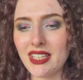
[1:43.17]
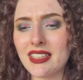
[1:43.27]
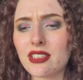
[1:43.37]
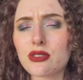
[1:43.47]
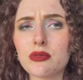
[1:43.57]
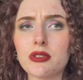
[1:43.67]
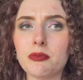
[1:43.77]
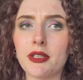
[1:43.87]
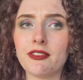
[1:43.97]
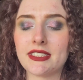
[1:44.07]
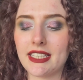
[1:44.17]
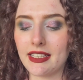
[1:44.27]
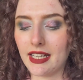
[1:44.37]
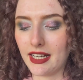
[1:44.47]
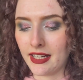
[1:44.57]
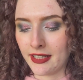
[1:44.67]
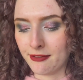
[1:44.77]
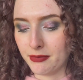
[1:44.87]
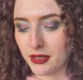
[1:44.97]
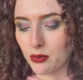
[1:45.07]
I also want to preface that
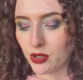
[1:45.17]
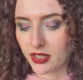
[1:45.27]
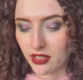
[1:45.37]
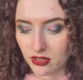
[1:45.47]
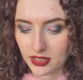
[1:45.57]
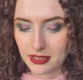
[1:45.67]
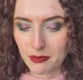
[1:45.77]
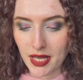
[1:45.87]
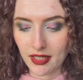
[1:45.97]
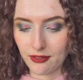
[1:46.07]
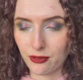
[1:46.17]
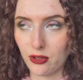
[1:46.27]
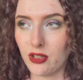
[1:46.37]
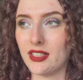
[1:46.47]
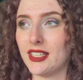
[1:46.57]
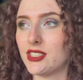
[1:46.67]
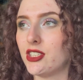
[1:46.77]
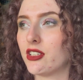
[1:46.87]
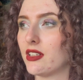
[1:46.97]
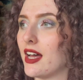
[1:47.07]
I've been working on this palette for this
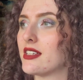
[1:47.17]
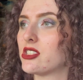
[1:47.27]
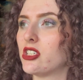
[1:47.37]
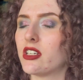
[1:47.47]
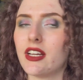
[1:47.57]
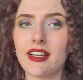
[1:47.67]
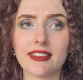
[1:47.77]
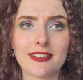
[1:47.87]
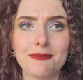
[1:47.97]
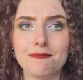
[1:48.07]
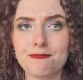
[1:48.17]
year, last year, and